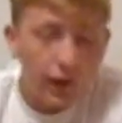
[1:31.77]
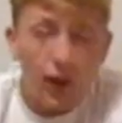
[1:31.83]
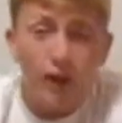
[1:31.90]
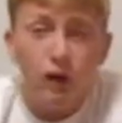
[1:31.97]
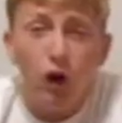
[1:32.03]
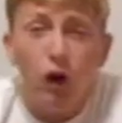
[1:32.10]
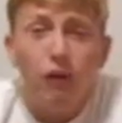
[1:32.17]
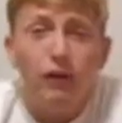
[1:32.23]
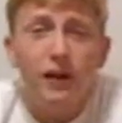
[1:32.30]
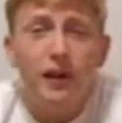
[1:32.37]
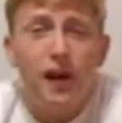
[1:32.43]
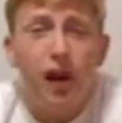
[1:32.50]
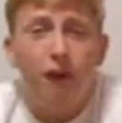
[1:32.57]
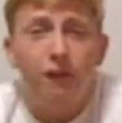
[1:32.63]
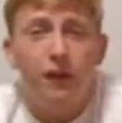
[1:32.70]
And they
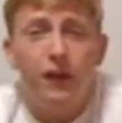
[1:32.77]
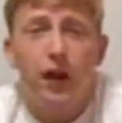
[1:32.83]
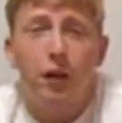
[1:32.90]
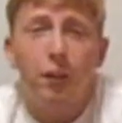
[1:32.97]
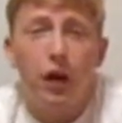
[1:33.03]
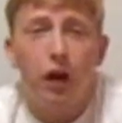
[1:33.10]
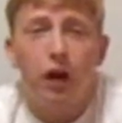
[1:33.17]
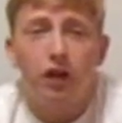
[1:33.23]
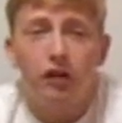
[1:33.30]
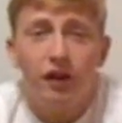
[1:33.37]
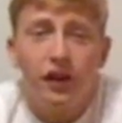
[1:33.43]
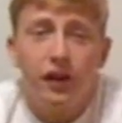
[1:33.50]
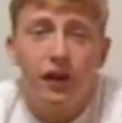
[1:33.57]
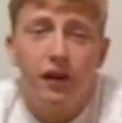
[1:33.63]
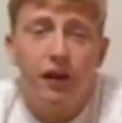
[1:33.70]
already offered him a
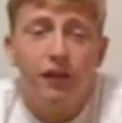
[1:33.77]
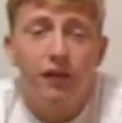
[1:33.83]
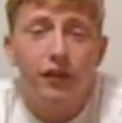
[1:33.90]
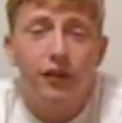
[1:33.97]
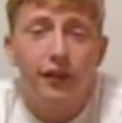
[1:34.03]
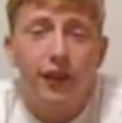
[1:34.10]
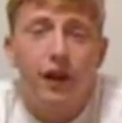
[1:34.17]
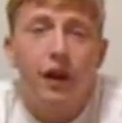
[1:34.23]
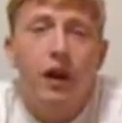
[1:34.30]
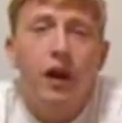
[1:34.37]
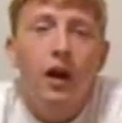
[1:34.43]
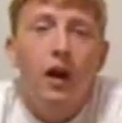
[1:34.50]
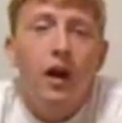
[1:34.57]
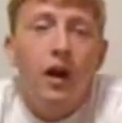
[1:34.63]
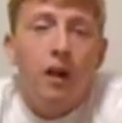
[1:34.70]
contract and everything.
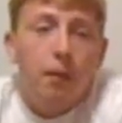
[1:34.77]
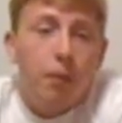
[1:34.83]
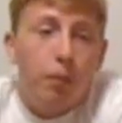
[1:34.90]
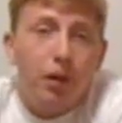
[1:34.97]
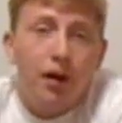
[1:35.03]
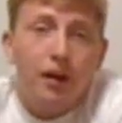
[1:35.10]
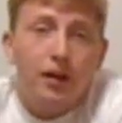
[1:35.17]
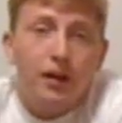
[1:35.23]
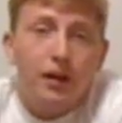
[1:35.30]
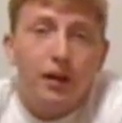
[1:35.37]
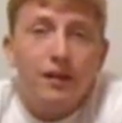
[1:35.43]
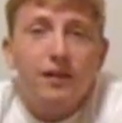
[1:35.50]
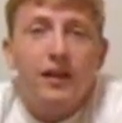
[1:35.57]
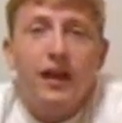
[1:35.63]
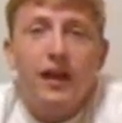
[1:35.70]
But
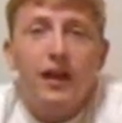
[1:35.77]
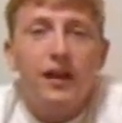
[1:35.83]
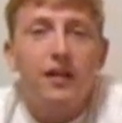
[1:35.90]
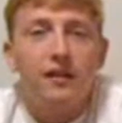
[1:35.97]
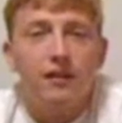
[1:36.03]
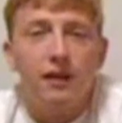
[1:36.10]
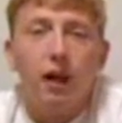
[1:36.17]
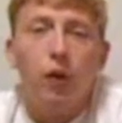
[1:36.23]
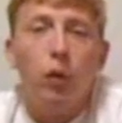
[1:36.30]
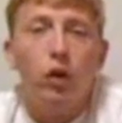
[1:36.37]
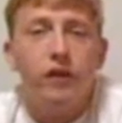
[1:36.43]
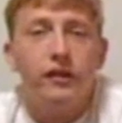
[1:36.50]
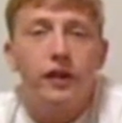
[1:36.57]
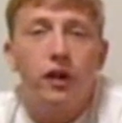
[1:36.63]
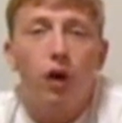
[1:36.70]
he said he does not
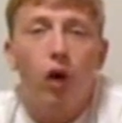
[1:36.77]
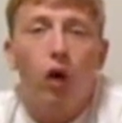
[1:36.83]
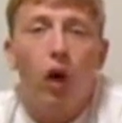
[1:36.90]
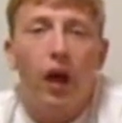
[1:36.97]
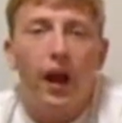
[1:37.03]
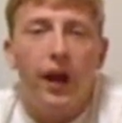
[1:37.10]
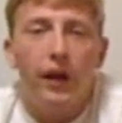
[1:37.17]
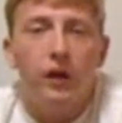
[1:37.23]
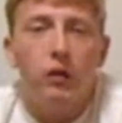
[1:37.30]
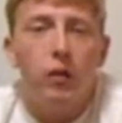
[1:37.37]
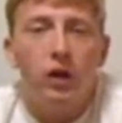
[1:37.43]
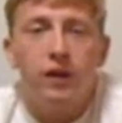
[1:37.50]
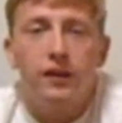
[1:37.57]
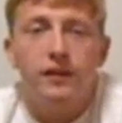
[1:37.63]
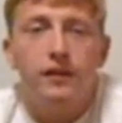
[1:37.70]
want to go
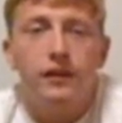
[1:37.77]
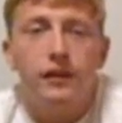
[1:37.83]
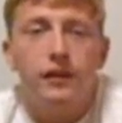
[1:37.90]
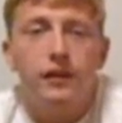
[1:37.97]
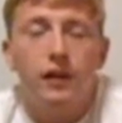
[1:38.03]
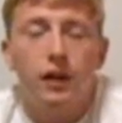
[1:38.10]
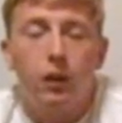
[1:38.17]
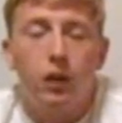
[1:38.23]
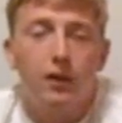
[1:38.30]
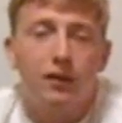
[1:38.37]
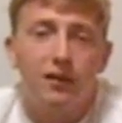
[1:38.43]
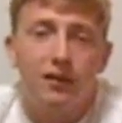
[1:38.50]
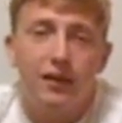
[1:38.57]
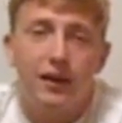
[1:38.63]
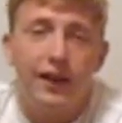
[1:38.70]
anywhere this season. He
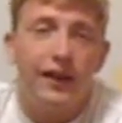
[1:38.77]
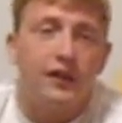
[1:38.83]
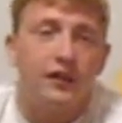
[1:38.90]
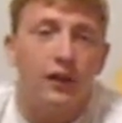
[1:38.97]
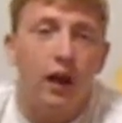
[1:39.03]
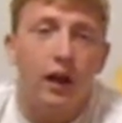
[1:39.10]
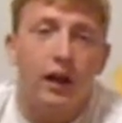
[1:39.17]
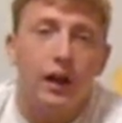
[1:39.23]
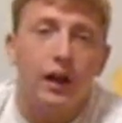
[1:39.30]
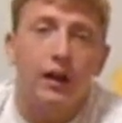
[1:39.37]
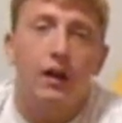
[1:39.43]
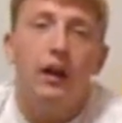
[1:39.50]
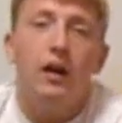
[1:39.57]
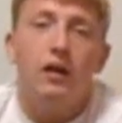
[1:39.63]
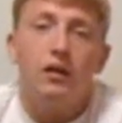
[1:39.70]
wants to stay at
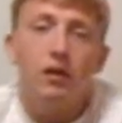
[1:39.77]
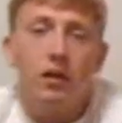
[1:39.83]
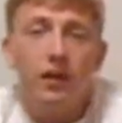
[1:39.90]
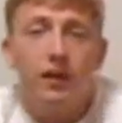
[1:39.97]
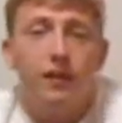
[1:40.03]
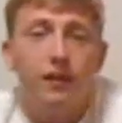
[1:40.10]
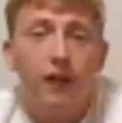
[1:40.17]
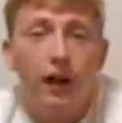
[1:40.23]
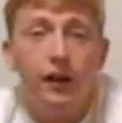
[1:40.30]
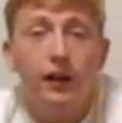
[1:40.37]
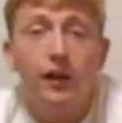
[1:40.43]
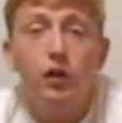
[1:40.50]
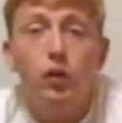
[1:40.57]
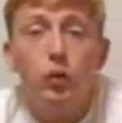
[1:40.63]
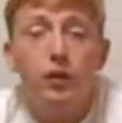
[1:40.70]
Schalke. So he signed
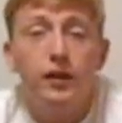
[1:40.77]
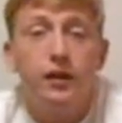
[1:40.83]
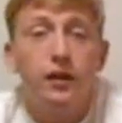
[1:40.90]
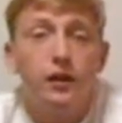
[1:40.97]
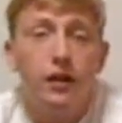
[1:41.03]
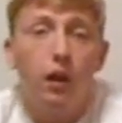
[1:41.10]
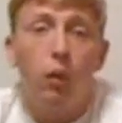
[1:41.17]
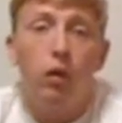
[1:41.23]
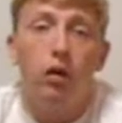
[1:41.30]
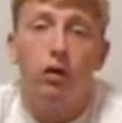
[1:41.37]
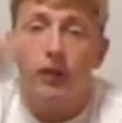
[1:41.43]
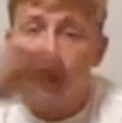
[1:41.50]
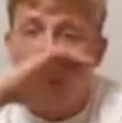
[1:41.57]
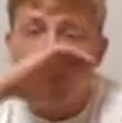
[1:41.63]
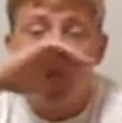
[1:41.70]
a new deal that
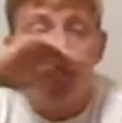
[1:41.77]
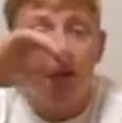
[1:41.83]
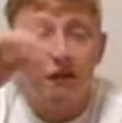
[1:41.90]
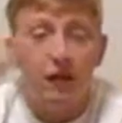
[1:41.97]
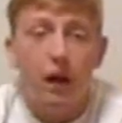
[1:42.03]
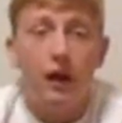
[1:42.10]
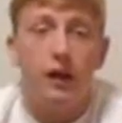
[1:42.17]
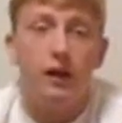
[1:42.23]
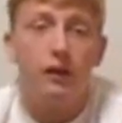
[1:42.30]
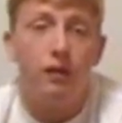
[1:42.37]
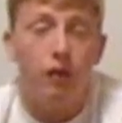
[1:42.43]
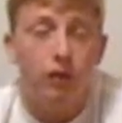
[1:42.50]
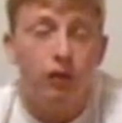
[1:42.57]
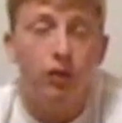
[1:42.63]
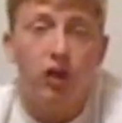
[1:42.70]
will keep him at Schalke
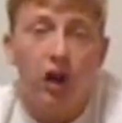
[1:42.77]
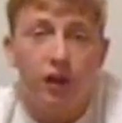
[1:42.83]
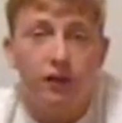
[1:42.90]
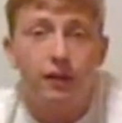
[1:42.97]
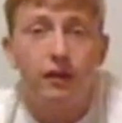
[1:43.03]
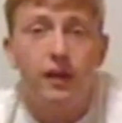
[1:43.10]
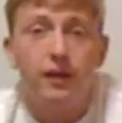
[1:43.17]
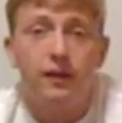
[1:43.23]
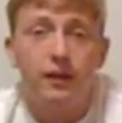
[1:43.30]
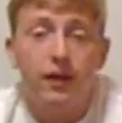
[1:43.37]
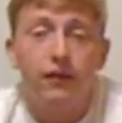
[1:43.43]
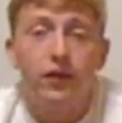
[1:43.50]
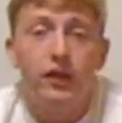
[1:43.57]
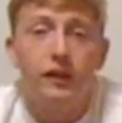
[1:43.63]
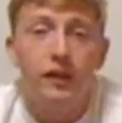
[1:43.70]
till
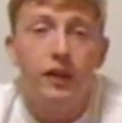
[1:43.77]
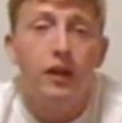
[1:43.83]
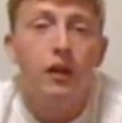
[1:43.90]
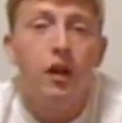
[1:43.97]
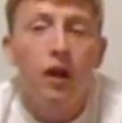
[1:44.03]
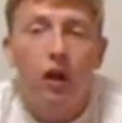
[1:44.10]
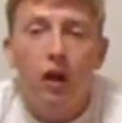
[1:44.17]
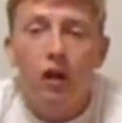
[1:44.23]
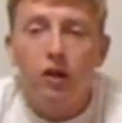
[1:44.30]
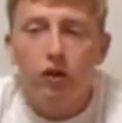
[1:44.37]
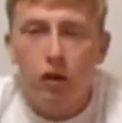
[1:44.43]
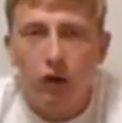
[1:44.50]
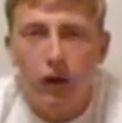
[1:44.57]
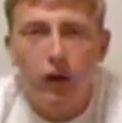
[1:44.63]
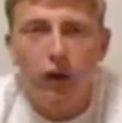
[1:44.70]
2017.
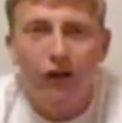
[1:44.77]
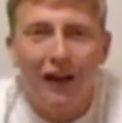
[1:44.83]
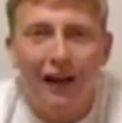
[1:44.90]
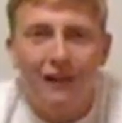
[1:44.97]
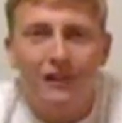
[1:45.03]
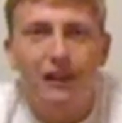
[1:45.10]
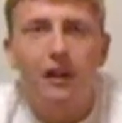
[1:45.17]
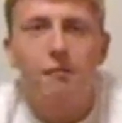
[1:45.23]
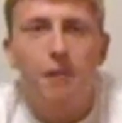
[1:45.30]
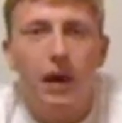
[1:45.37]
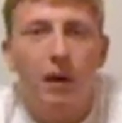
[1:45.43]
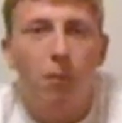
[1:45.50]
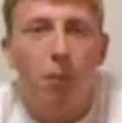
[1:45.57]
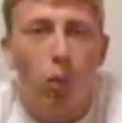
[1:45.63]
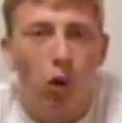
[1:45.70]
So it'll actually
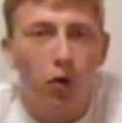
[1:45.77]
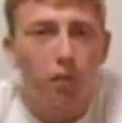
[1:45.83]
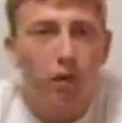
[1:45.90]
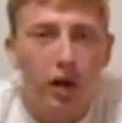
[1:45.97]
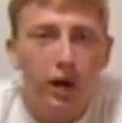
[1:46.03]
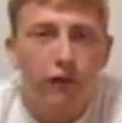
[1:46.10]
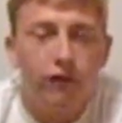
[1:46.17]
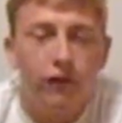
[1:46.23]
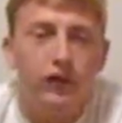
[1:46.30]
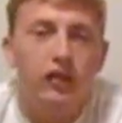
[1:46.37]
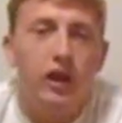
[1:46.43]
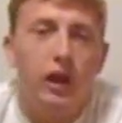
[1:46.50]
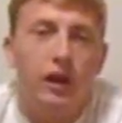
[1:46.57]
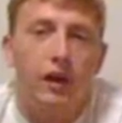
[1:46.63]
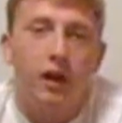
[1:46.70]
make more money for
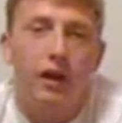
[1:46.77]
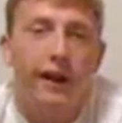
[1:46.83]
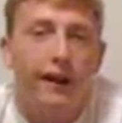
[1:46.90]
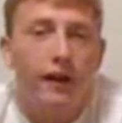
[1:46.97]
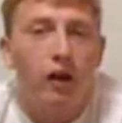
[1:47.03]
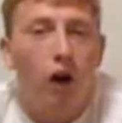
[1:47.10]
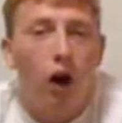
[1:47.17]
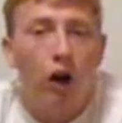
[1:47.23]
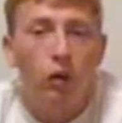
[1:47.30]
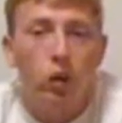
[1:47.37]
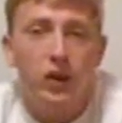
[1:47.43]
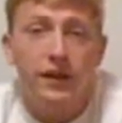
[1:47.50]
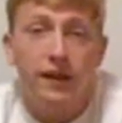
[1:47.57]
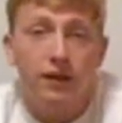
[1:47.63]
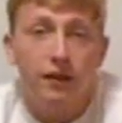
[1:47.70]
Schalke later on
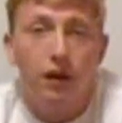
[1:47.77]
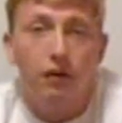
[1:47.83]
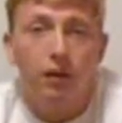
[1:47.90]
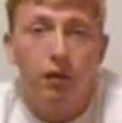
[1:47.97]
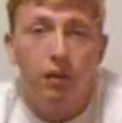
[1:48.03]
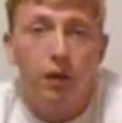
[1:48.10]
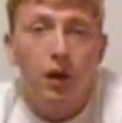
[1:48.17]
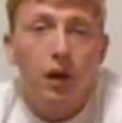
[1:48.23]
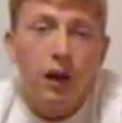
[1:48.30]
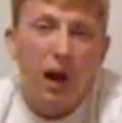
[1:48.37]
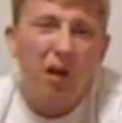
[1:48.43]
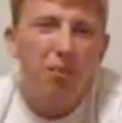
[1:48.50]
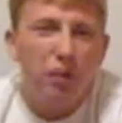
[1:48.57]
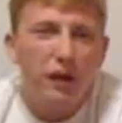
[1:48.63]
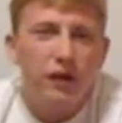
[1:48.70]
when they sell him.
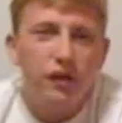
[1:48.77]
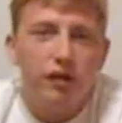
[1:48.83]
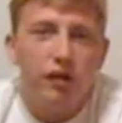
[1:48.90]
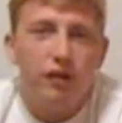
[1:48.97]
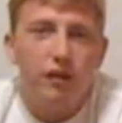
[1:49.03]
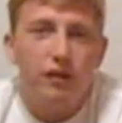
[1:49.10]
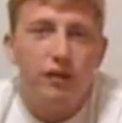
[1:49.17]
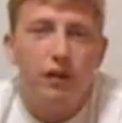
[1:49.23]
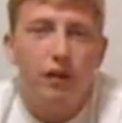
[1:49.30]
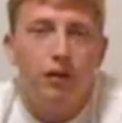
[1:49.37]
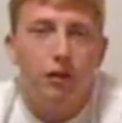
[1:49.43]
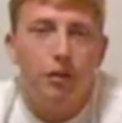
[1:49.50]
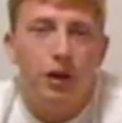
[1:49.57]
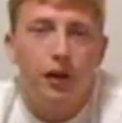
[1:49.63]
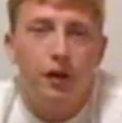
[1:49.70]
I'm pretty sure they'll
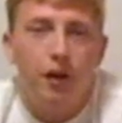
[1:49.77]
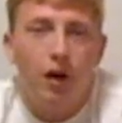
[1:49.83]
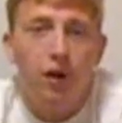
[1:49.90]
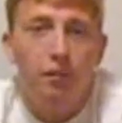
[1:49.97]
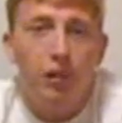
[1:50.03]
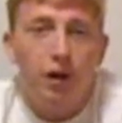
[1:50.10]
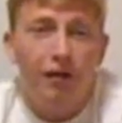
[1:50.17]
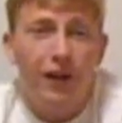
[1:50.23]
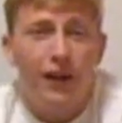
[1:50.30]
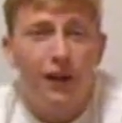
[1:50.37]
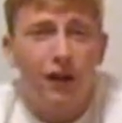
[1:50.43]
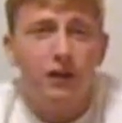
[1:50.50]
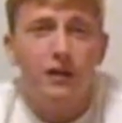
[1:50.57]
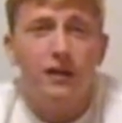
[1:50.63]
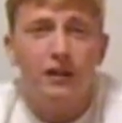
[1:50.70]
sell him later on. But right
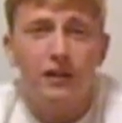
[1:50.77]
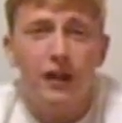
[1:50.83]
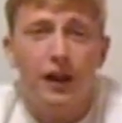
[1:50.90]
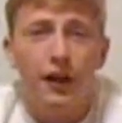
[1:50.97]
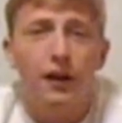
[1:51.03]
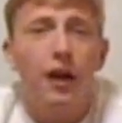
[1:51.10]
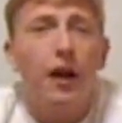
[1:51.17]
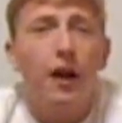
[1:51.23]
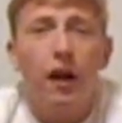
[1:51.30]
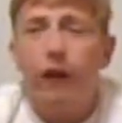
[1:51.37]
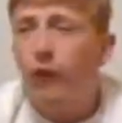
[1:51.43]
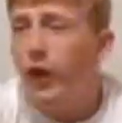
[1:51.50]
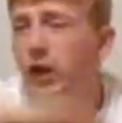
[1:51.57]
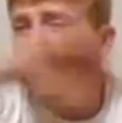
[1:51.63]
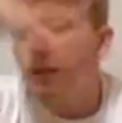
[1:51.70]
now they're saying
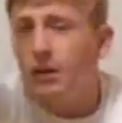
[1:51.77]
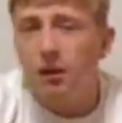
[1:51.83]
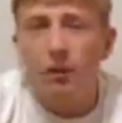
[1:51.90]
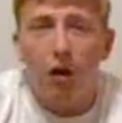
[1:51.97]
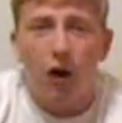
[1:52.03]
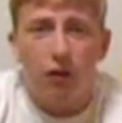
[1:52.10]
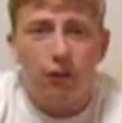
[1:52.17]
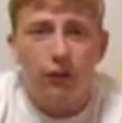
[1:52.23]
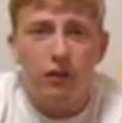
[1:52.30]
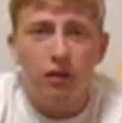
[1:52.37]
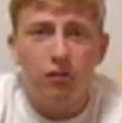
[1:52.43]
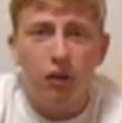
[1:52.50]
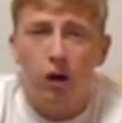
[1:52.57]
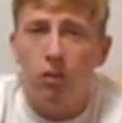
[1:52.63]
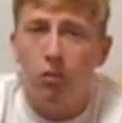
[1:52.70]
if any team offers
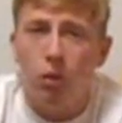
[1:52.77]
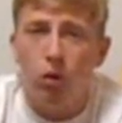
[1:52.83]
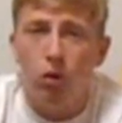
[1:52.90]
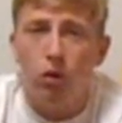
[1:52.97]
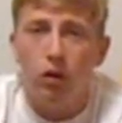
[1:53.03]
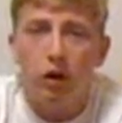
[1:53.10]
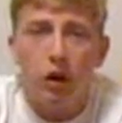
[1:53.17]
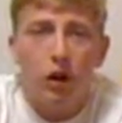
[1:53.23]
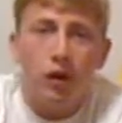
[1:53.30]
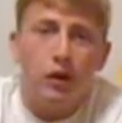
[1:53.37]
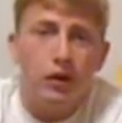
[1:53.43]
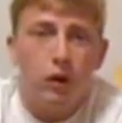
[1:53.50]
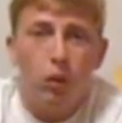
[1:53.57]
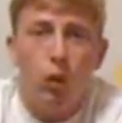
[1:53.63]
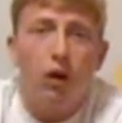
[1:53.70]
a lot more,
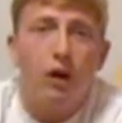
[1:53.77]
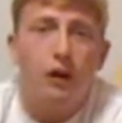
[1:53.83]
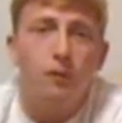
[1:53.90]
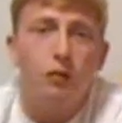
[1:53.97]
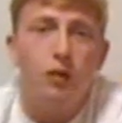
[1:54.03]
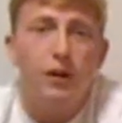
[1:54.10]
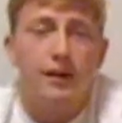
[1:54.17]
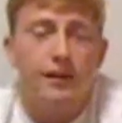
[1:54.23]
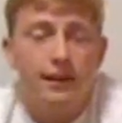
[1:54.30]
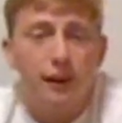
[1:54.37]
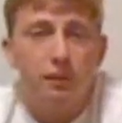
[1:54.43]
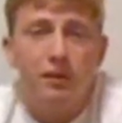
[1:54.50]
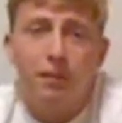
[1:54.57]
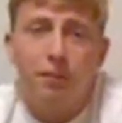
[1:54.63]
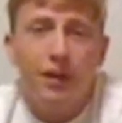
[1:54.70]
they're welcome to
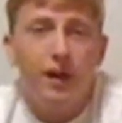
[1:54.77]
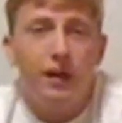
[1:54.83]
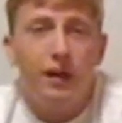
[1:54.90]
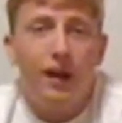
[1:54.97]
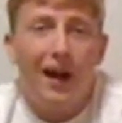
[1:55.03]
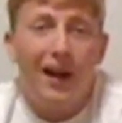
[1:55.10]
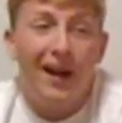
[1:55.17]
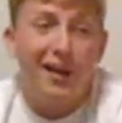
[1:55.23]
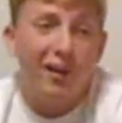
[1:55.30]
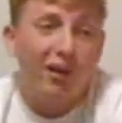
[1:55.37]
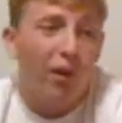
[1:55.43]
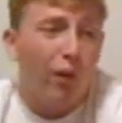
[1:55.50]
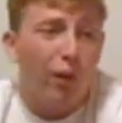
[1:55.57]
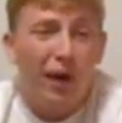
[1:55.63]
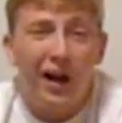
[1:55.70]
accept the bid. I don't
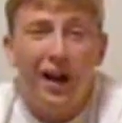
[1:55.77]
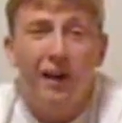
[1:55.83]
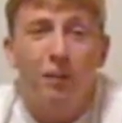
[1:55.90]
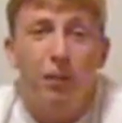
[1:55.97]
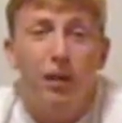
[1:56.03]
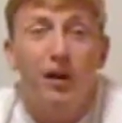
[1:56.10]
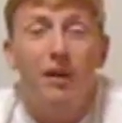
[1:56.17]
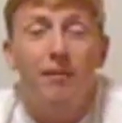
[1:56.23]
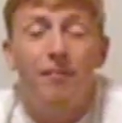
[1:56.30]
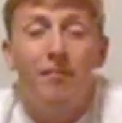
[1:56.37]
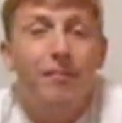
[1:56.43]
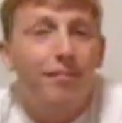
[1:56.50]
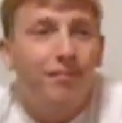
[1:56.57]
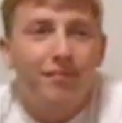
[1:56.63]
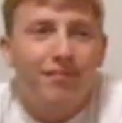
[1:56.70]
know why, but